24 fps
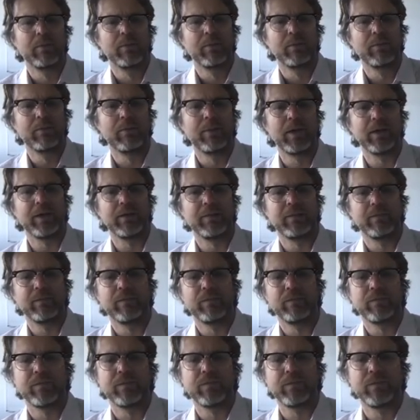But
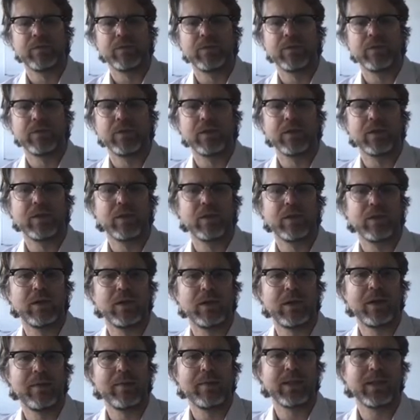
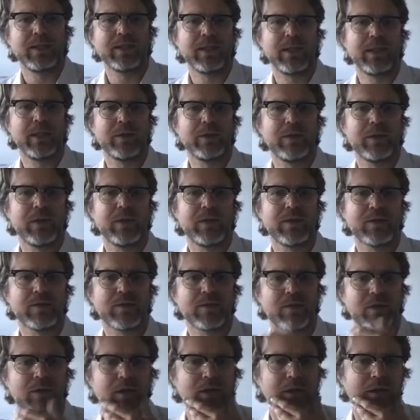I'm going to tell you another
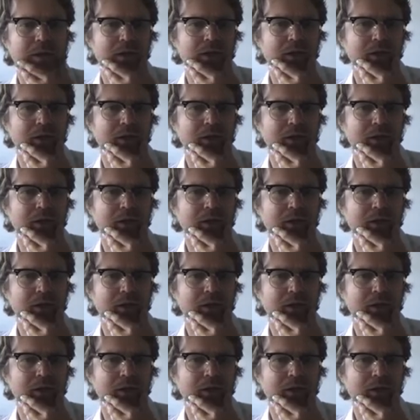story,